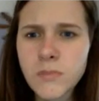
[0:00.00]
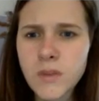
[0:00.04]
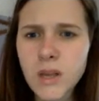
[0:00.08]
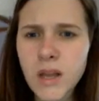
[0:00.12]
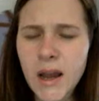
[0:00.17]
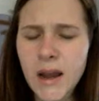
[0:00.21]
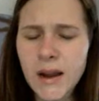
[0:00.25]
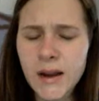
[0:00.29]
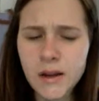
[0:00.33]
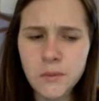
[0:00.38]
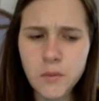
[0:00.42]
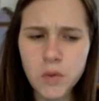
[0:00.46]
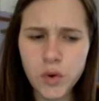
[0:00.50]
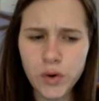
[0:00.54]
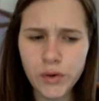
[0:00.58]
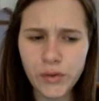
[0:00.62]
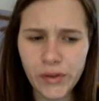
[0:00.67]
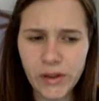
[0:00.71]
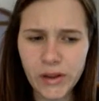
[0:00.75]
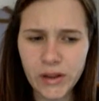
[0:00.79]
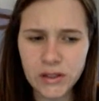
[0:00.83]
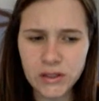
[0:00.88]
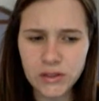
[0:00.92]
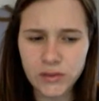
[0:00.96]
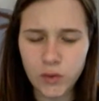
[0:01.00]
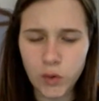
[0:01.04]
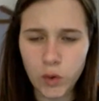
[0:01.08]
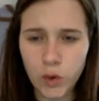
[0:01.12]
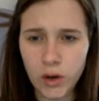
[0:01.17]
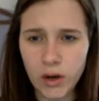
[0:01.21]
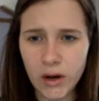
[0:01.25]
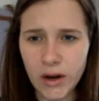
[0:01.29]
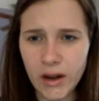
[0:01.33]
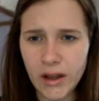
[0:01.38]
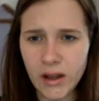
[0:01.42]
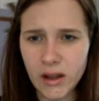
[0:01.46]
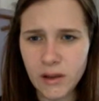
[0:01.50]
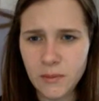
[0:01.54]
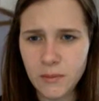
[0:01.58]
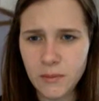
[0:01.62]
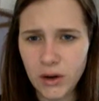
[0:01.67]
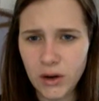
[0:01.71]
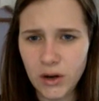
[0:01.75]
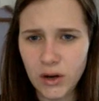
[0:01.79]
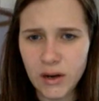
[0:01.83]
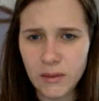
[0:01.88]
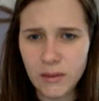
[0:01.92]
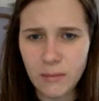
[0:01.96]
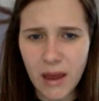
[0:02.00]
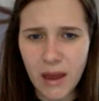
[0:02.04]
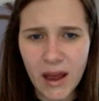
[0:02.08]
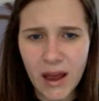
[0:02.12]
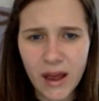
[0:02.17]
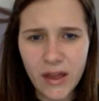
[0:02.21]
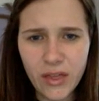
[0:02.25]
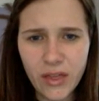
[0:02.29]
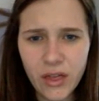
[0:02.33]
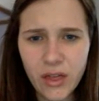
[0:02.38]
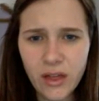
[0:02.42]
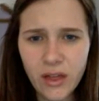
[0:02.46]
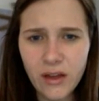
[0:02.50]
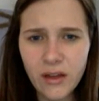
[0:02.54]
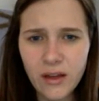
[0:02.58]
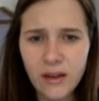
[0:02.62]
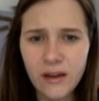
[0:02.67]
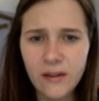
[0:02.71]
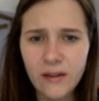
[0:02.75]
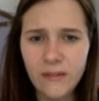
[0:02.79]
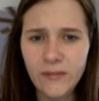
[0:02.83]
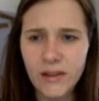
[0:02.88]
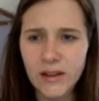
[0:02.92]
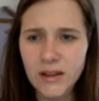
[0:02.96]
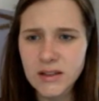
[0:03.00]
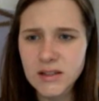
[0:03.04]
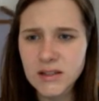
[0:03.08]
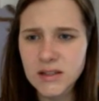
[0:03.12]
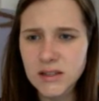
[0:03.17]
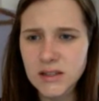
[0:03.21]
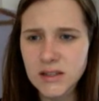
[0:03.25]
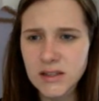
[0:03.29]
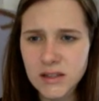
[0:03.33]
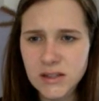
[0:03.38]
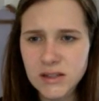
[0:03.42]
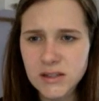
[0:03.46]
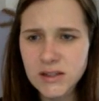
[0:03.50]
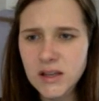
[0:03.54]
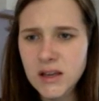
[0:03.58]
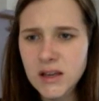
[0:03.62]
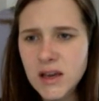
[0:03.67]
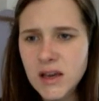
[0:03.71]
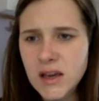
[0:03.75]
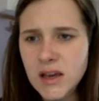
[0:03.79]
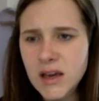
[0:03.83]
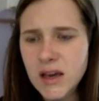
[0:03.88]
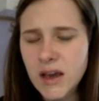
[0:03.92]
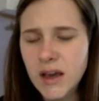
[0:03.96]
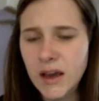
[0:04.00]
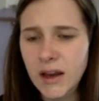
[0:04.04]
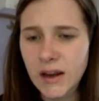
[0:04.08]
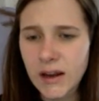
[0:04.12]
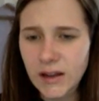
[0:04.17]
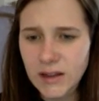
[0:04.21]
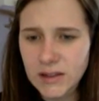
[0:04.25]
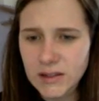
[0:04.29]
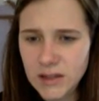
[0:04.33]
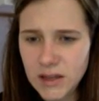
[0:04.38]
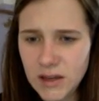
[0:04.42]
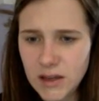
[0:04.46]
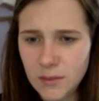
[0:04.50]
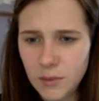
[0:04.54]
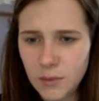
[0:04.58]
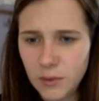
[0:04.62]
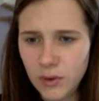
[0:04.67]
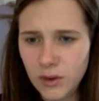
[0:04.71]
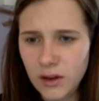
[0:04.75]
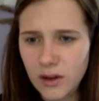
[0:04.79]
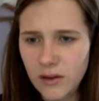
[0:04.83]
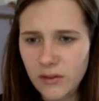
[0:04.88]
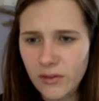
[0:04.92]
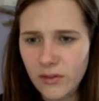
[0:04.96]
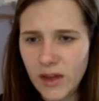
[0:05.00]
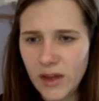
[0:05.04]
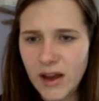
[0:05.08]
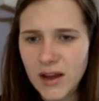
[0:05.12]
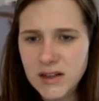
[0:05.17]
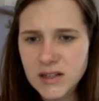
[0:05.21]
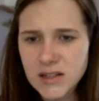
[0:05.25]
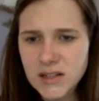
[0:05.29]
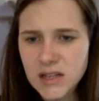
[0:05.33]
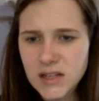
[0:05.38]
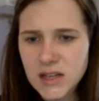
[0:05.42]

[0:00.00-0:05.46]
adding more things for elementary math, and this is an example of that.